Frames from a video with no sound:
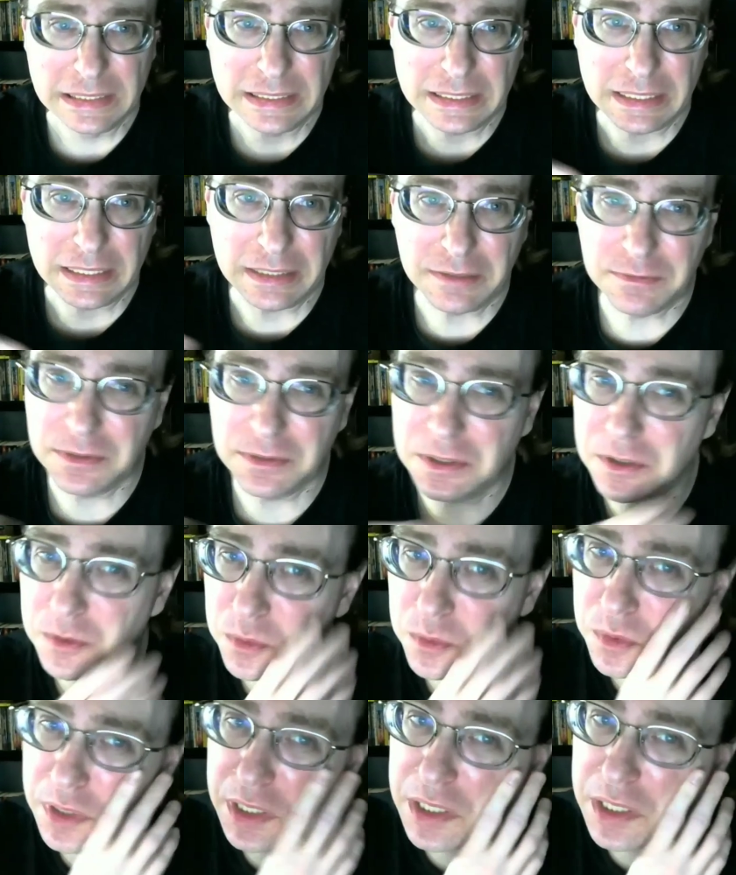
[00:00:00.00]
That feels
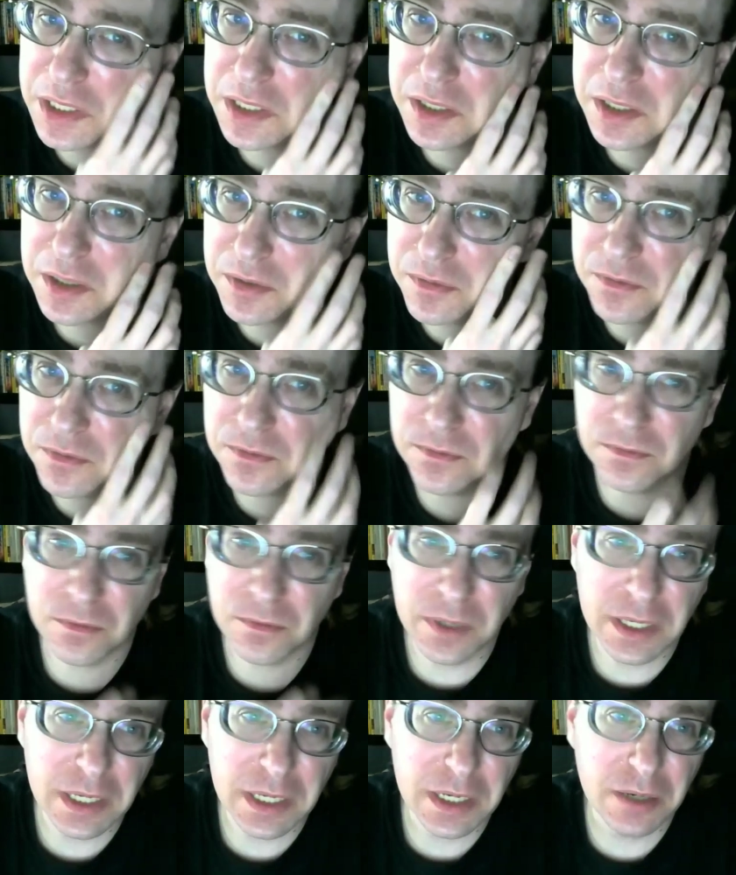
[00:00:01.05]
way,
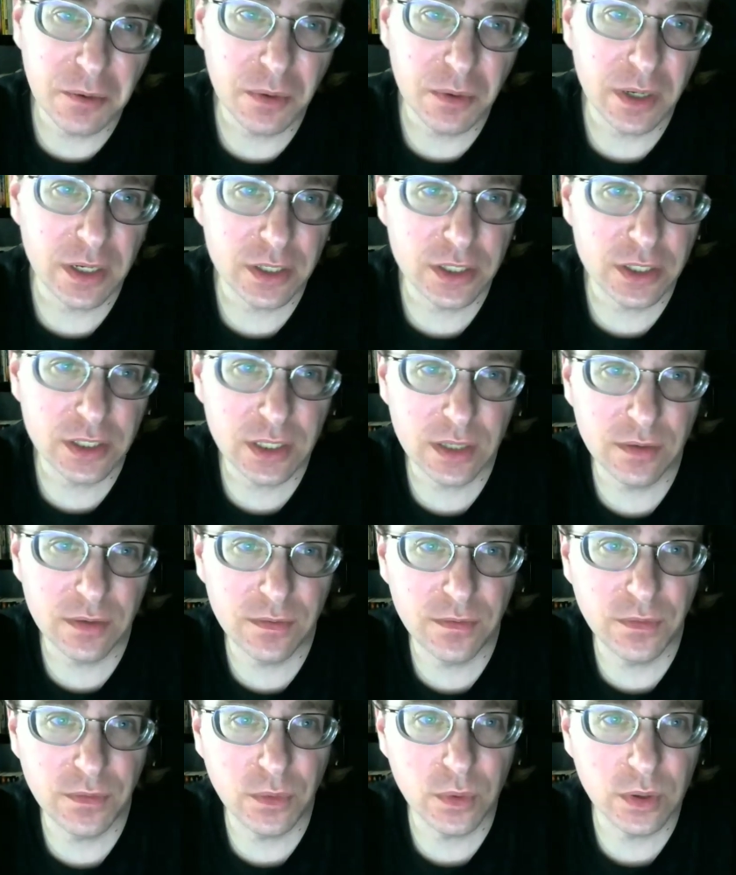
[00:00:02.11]
way rushed and
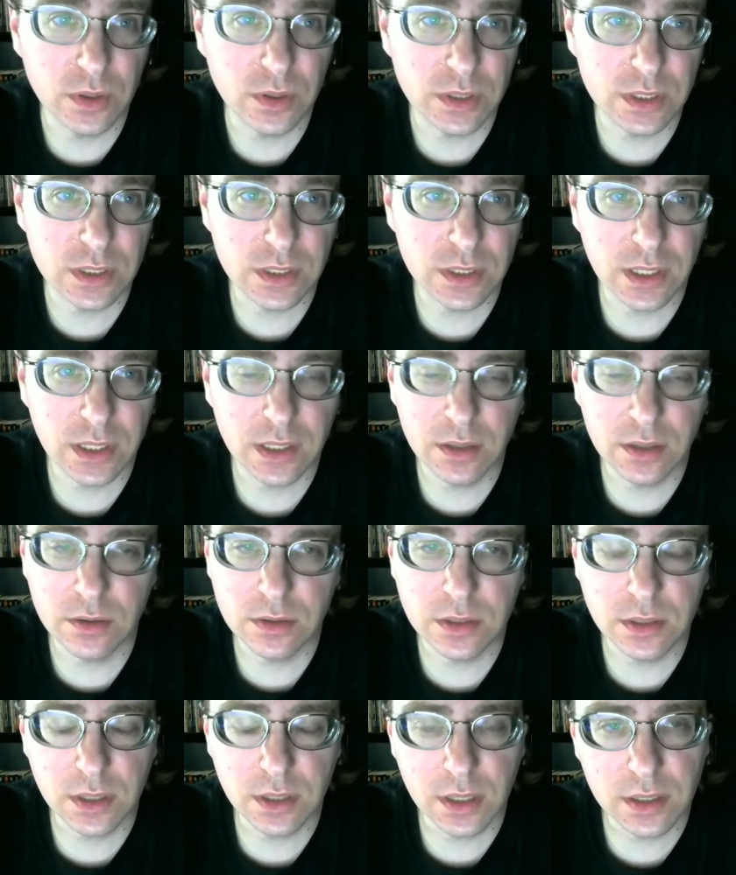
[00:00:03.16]
forced, and
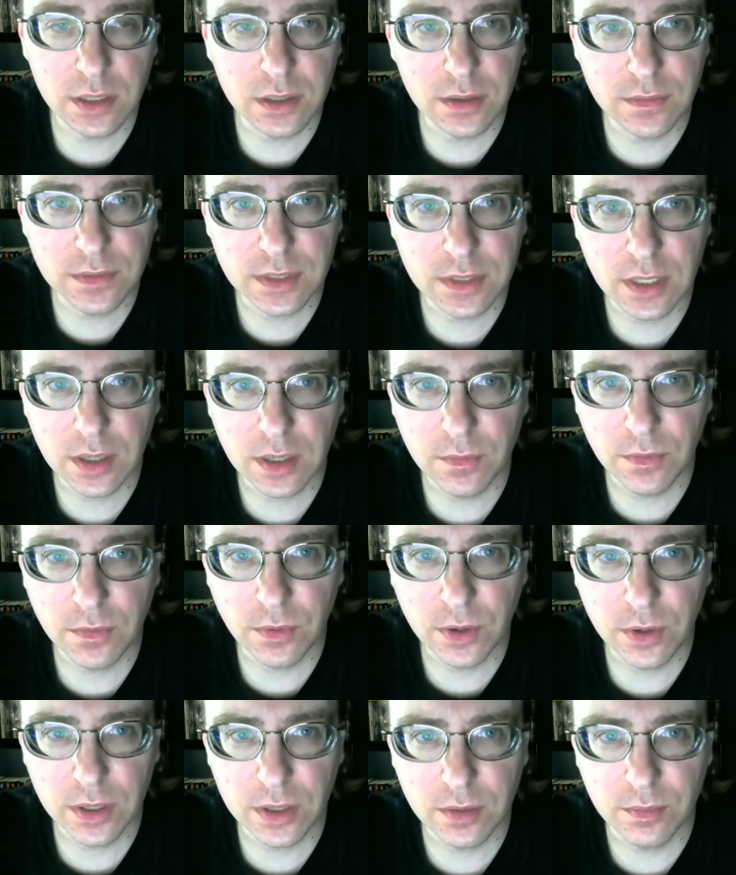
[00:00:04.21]
there's not enough time for
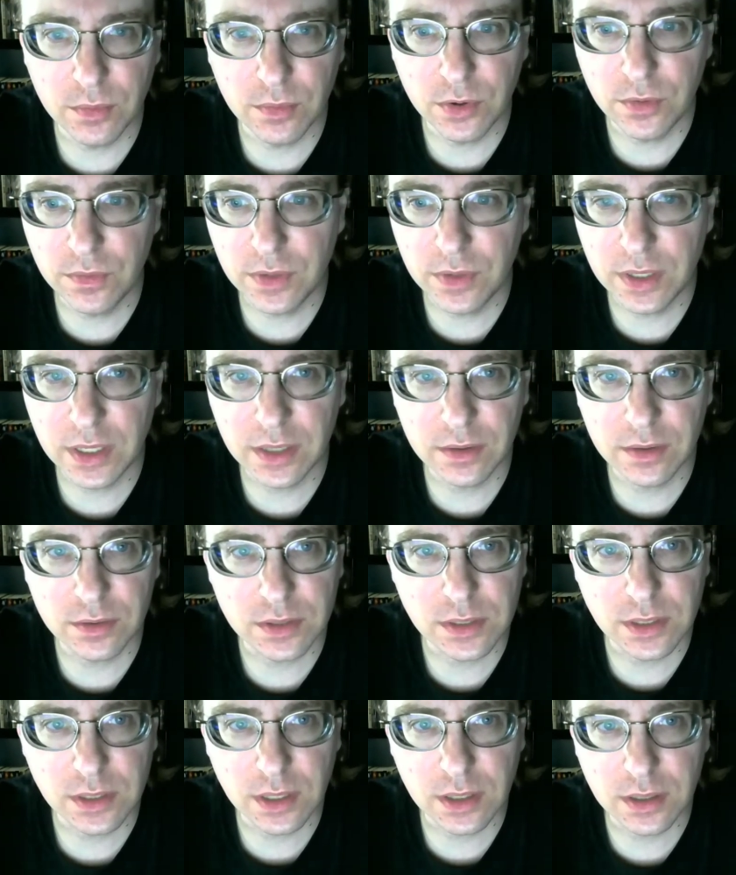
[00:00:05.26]
it in a movie, and
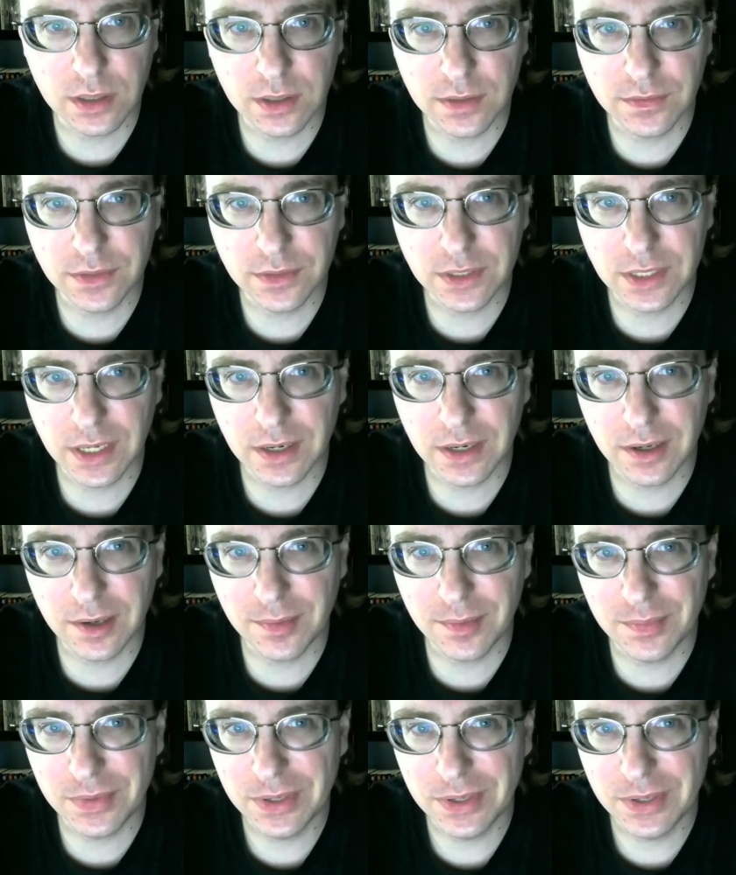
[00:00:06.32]
there's not enough setup.